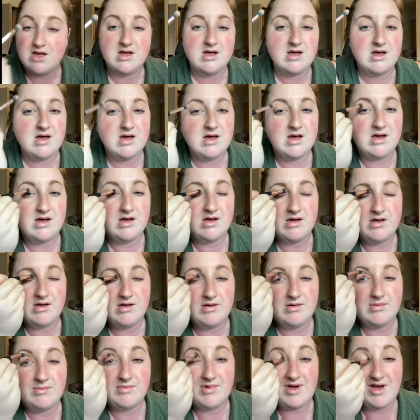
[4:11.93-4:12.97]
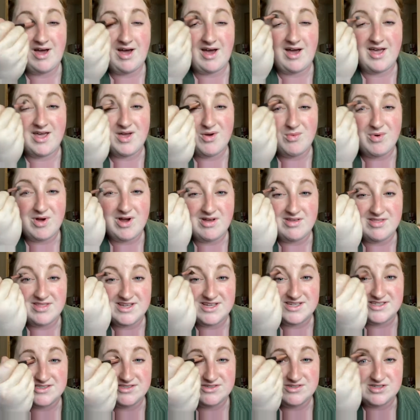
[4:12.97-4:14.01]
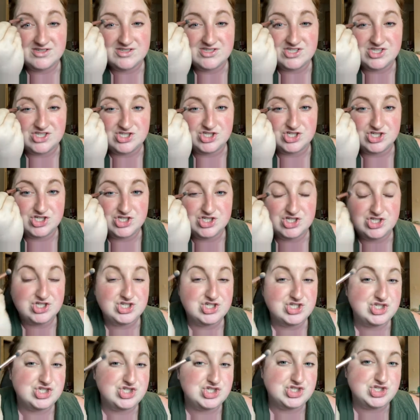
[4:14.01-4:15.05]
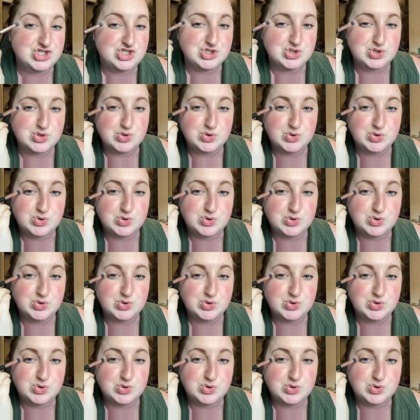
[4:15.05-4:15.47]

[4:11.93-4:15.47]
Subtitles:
I wear these looks to church, so